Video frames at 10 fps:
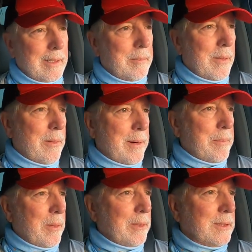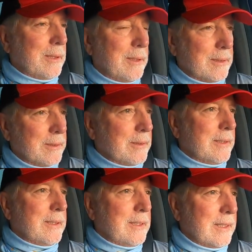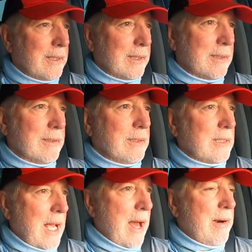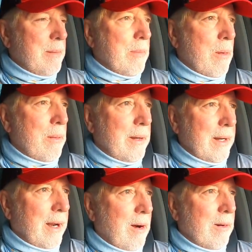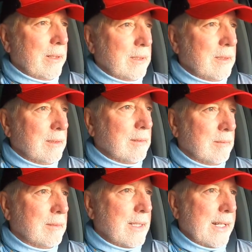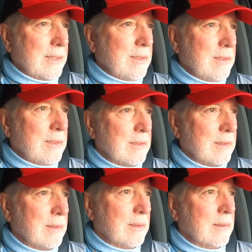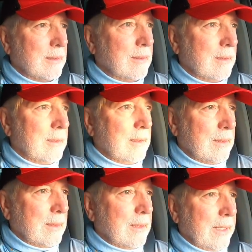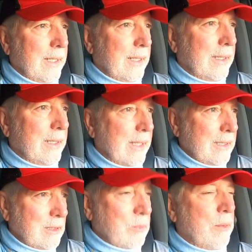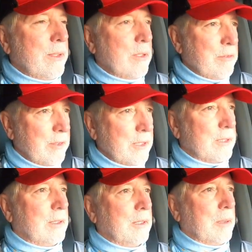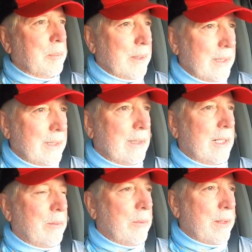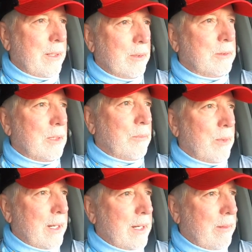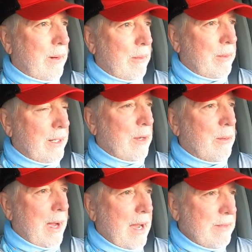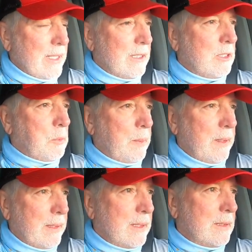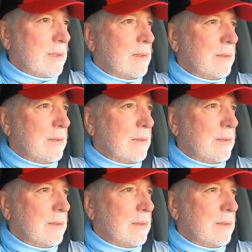Good morning, boys and girls. It's uh, Saturday morning in August, Texas. And uh, I just wanted to go fishing a little bit. And I wanted to go somewhere where I really don't have any experience.